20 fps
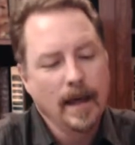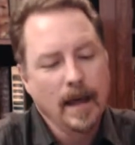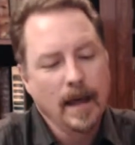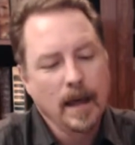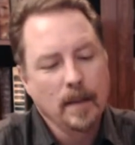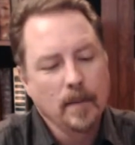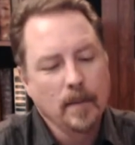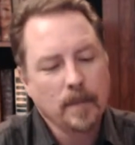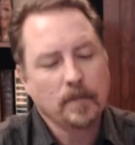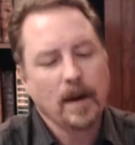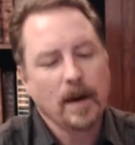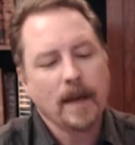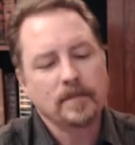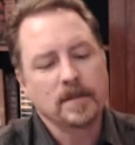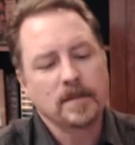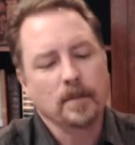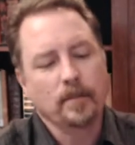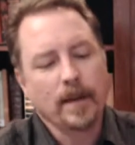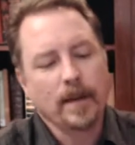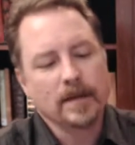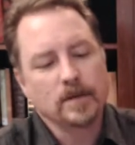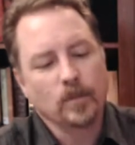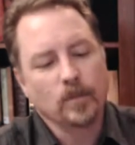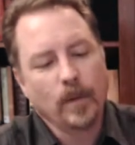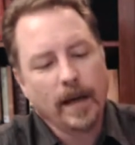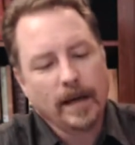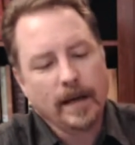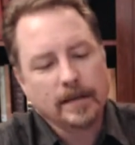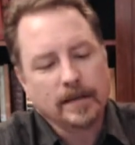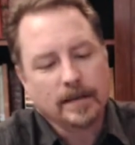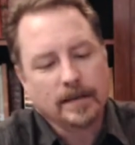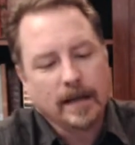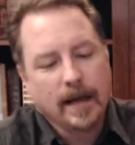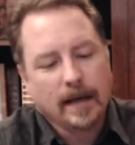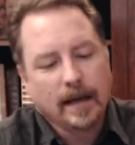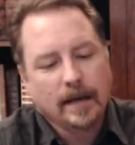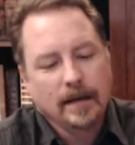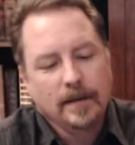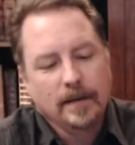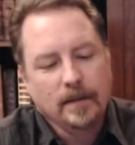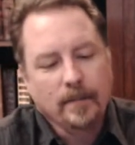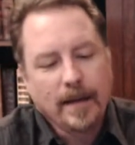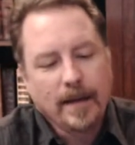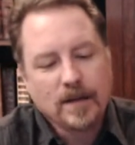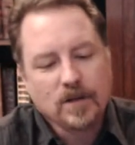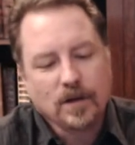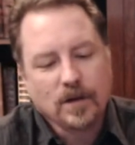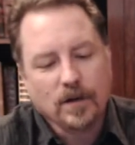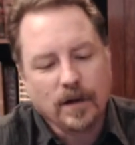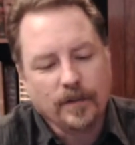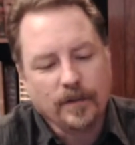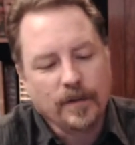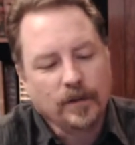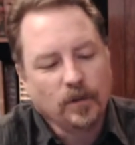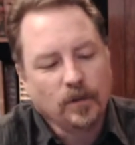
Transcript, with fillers: But perhaps the best way to take the measure of the